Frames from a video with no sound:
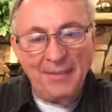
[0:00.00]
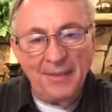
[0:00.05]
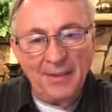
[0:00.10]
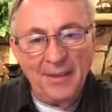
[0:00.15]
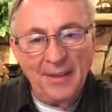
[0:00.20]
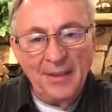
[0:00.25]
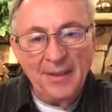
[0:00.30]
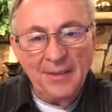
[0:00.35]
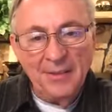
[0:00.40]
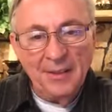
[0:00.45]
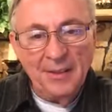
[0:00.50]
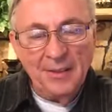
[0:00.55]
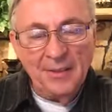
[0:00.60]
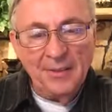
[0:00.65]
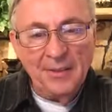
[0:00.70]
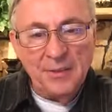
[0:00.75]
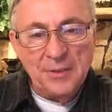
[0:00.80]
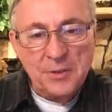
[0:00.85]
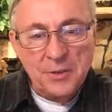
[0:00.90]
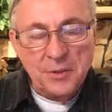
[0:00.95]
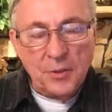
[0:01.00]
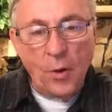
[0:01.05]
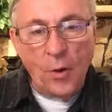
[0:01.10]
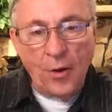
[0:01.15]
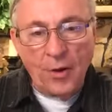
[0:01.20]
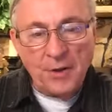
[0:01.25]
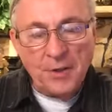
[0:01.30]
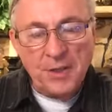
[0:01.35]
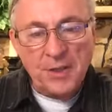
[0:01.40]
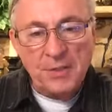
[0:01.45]
The, uh, the
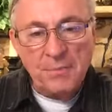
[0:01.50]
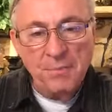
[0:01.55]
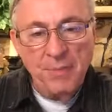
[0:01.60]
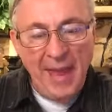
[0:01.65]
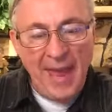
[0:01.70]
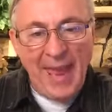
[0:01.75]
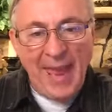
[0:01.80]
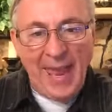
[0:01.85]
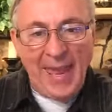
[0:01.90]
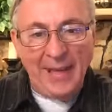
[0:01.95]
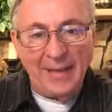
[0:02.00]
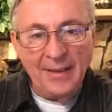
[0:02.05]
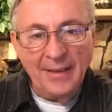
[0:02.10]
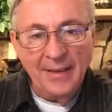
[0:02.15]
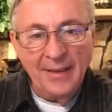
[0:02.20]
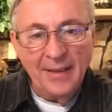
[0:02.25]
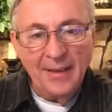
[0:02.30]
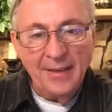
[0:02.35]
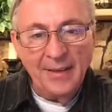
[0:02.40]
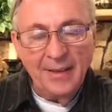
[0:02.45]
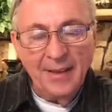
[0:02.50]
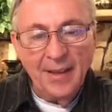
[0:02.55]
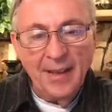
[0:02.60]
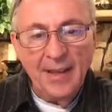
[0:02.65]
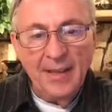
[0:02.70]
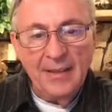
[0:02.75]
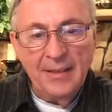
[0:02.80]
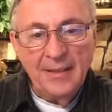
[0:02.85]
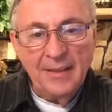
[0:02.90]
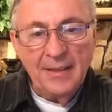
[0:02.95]
source is bad.
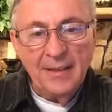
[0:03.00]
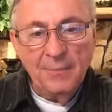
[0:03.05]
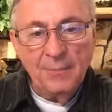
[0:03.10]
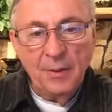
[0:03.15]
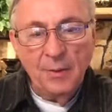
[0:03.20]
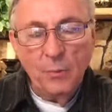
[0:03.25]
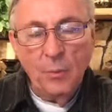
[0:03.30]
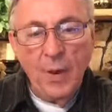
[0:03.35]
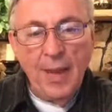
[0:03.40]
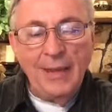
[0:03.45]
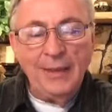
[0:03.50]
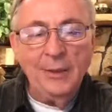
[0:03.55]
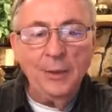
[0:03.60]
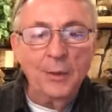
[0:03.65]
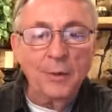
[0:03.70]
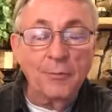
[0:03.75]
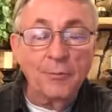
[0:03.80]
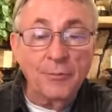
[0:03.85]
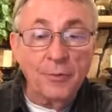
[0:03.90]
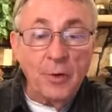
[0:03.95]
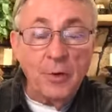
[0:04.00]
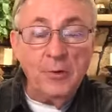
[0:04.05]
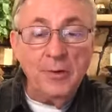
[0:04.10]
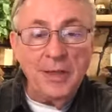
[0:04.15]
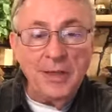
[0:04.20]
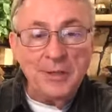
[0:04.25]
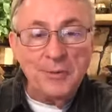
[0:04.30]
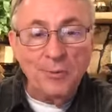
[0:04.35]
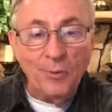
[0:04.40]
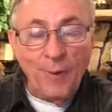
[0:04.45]
Okay? But when your fruit
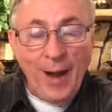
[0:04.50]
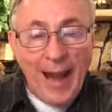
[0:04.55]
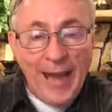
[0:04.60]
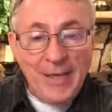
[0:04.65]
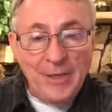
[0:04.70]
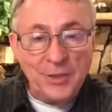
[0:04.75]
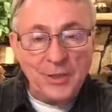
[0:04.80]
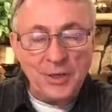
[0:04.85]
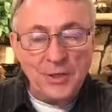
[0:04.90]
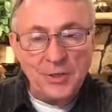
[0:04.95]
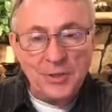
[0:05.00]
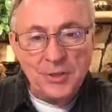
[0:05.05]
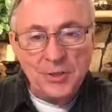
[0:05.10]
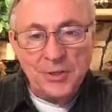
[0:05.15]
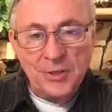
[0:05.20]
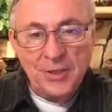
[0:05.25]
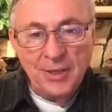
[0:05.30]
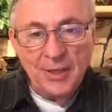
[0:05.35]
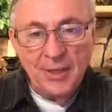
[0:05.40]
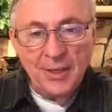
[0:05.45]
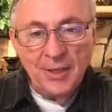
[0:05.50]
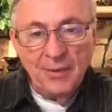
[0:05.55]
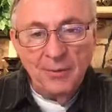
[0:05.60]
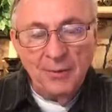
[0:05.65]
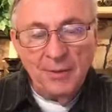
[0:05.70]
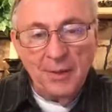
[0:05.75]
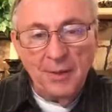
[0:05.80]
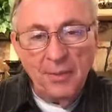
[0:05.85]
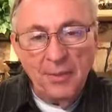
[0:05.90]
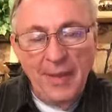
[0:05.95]
is righteous,
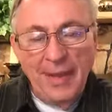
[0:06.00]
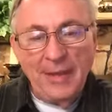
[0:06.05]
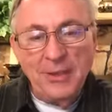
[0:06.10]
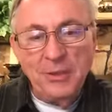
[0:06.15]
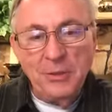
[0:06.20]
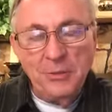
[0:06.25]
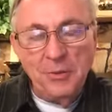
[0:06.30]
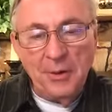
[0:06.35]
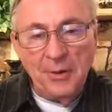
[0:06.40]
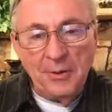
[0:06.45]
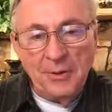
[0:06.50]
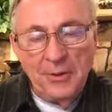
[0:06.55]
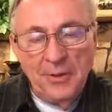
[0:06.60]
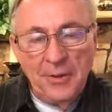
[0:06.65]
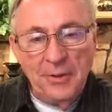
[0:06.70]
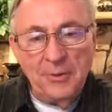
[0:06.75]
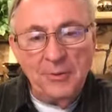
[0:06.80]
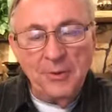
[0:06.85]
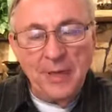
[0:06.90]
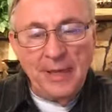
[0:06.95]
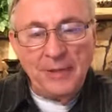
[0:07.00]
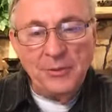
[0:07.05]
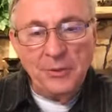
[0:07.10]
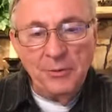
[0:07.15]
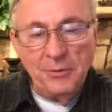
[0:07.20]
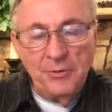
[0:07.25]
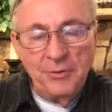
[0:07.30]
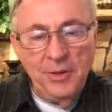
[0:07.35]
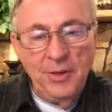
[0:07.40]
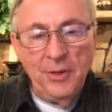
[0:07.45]
when the things you are do that you
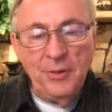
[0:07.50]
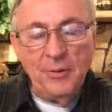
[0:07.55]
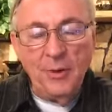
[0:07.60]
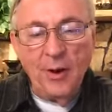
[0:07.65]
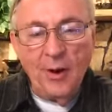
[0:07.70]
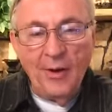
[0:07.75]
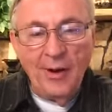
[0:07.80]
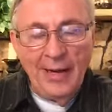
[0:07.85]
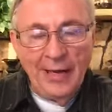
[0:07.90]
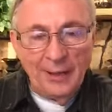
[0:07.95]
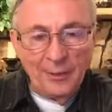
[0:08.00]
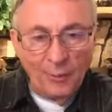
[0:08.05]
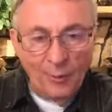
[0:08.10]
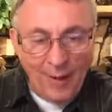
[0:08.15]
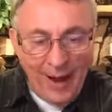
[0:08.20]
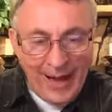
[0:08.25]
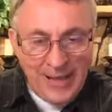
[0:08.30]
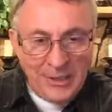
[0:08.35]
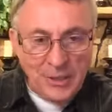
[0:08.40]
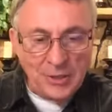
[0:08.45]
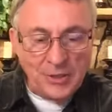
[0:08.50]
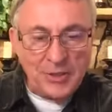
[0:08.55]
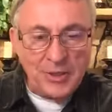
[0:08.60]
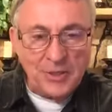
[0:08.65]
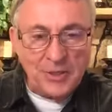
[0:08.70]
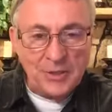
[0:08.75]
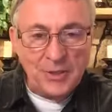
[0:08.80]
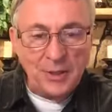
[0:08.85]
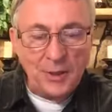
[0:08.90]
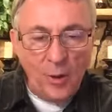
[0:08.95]
do are in
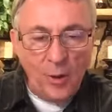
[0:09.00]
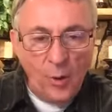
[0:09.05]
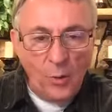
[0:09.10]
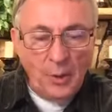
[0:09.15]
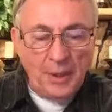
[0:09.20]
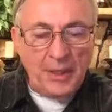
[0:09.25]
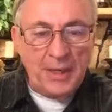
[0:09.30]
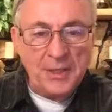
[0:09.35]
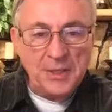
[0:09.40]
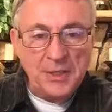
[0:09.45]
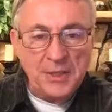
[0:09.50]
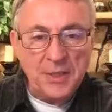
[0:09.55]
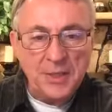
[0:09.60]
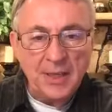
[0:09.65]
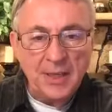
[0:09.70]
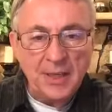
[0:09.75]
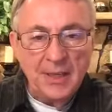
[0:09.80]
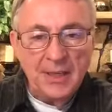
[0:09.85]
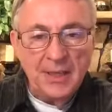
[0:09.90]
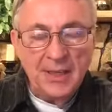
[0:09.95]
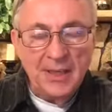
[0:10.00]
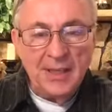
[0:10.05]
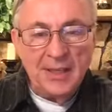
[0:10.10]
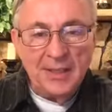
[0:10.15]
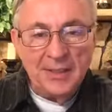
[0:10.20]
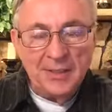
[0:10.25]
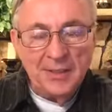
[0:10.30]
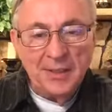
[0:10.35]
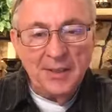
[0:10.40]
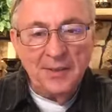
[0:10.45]
righteousness and holiness,
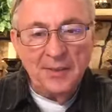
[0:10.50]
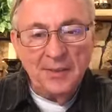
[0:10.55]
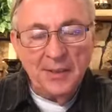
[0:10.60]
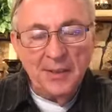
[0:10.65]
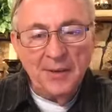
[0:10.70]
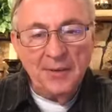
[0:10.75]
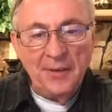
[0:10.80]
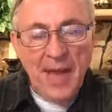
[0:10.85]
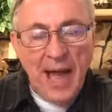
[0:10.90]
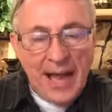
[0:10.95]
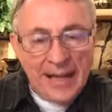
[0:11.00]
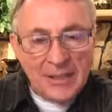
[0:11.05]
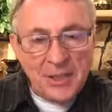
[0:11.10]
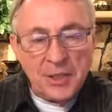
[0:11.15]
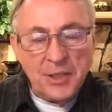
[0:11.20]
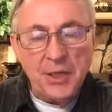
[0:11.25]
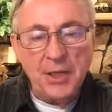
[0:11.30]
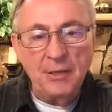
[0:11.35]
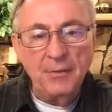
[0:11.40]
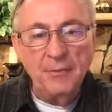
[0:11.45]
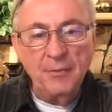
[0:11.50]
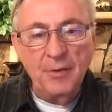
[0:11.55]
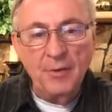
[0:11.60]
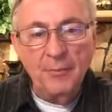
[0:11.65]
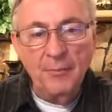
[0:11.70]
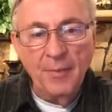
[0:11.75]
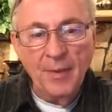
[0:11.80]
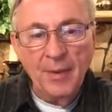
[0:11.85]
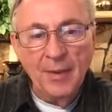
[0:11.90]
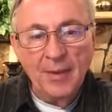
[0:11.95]
uh, they're, they're not sinful.
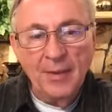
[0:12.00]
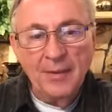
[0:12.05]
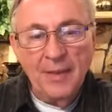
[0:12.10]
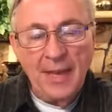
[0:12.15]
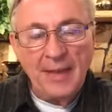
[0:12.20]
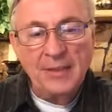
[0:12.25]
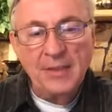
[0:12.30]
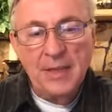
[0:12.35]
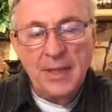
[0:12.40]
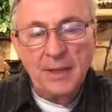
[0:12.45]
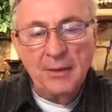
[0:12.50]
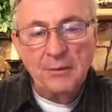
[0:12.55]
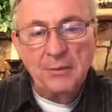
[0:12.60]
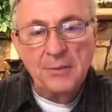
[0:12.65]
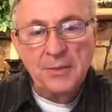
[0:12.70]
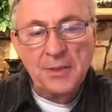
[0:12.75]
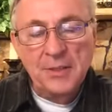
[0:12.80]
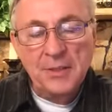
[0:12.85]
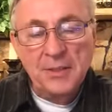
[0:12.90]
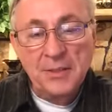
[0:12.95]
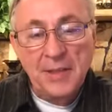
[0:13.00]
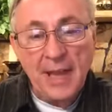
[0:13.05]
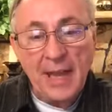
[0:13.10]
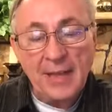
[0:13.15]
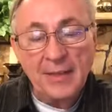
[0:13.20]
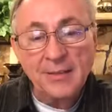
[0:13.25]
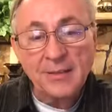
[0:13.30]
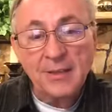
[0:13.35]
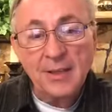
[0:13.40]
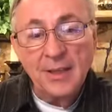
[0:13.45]
That tells us
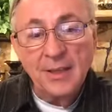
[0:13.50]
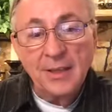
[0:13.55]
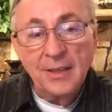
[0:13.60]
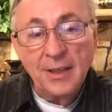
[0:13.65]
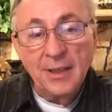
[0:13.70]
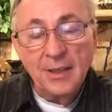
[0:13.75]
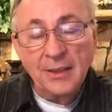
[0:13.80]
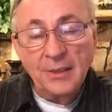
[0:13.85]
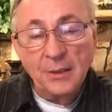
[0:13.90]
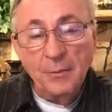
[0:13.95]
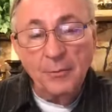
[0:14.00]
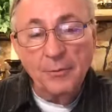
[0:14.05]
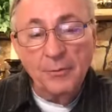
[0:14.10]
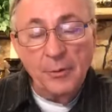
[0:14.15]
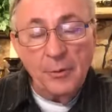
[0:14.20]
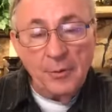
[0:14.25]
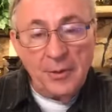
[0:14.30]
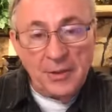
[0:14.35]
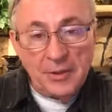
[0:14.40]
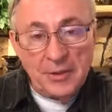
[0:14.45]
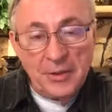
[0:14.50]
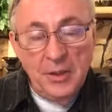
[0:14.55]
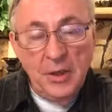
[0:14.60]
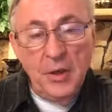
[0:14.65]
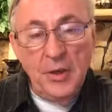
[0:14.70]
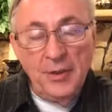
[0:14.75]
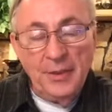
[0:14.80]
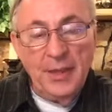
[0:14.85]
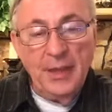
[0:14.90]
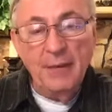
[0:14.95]
that uh, your fruit is
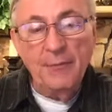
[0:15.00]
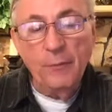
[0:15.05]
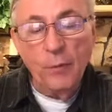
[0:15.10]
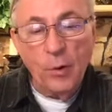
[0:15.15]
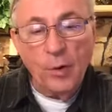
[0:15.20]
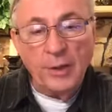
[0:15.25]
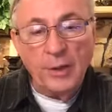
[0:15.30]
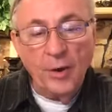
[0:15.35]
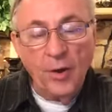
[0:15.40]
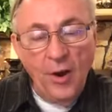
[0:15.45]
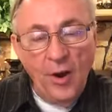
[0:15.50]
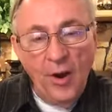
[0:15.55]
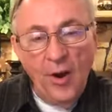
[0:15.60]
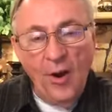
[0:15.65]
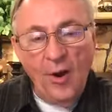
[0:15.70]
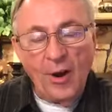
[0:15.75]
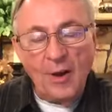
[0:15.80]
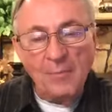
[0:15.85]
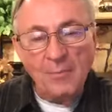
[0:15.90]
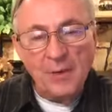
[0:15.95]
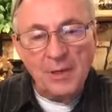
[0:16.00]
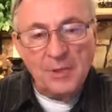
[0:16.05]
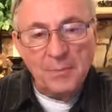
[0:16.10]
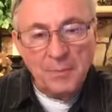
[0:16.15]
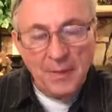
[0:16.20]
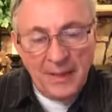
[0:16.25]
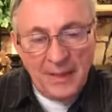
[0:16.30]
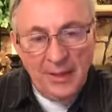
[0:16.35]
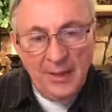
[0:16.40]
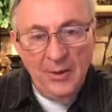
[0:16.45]
good, therefore your heart must
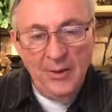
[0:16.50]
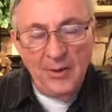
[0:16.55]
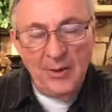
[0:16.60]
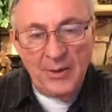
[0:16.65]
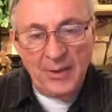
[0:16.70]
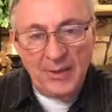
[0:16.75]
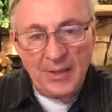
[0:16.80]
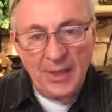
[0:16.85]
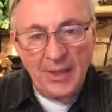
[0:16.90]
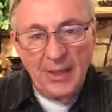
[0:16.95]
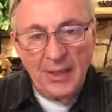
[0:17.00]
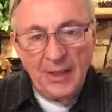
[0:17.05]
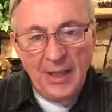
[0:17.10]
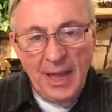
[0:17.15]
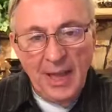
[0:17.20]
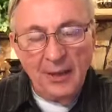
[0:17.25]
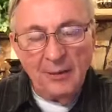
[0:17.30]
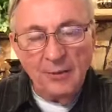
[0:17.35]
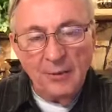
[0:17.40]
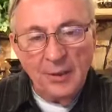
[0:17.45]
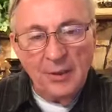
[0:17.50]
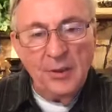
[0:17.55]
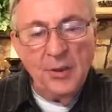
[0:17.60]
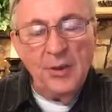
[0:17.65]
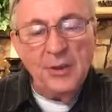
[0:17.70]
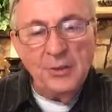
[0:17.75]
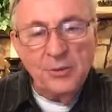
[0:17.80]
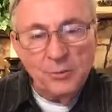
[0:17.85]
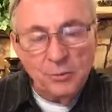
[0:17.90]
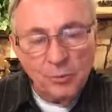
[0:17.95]
be good. Out of the
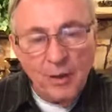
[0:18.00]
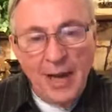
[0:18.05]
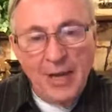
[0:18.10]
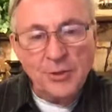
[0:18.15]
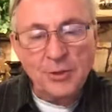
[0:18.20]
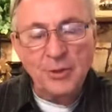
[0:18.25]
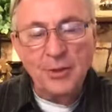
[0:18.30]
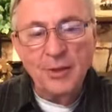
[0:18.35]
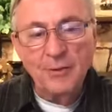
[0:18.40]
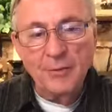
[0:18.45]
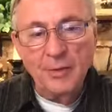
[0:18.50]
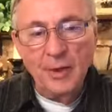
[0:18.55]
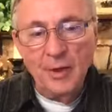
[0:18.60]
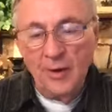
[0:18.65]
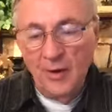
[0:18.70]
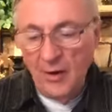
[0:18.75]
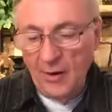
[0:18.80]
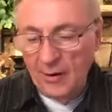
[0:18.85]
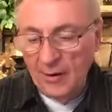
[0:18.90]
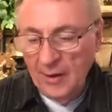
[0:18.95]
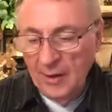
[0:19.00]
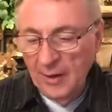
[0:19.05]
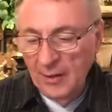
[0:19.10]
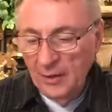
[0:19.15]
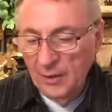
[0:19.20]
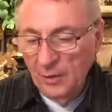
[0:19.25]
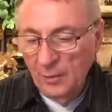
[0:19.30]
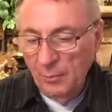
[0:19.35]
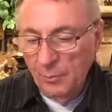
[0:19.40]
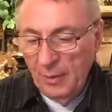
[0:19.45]
good treasure of your heart,
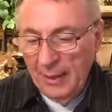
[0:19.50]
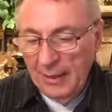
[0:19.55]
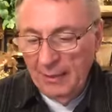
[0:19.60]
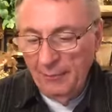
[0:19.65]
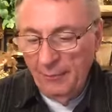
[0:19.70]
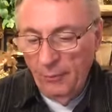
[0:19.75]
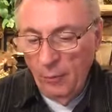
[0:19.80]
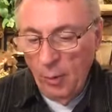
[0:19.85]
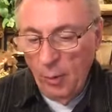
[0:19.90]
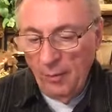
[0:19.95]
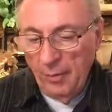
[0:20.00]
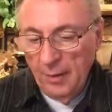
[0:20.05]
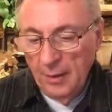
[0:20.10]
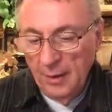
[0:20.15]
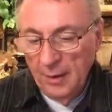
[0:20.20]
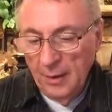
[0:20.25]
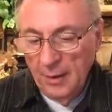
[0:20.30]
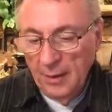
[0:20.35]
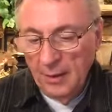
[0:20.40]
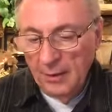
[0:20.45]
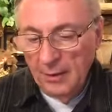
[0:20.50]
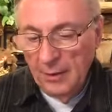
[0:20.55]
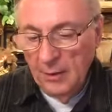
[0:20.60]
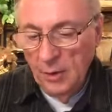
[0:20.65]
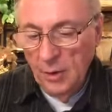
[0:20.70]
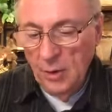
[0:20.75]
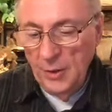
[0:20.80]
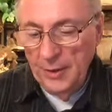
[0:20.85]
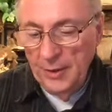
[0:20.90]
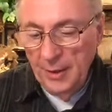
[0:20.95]
you're bringing forth uh,
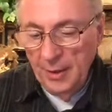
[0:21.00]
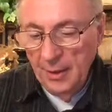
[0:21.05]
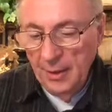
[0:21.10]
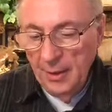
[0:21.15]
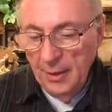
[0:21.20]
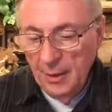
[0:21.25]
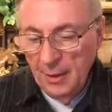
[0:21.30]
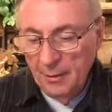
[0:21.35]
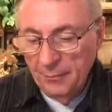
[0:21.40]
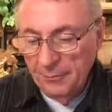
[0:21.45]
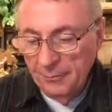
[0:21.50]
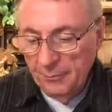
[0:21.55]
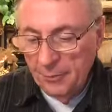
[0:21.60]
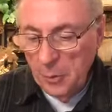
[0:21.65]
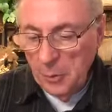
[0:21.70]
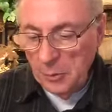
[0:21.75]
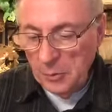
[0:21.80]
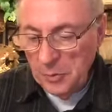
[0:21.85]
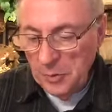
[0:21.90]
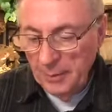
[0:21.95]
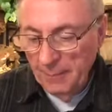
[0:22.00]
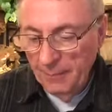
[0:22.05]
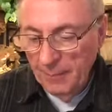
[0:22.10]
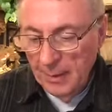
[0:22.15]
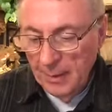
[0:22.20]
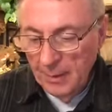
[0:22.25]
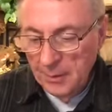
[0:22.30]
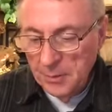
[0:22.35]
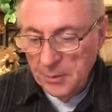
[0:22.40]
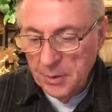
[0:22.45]
good uh, fruit.
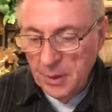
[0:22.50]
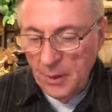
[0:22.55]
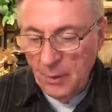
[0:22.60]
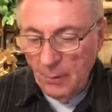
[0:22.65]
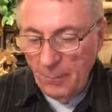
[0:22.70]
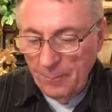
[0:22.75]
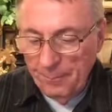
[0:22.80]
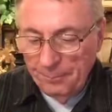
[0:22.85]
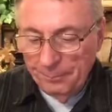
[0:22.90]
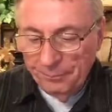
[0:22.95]
So,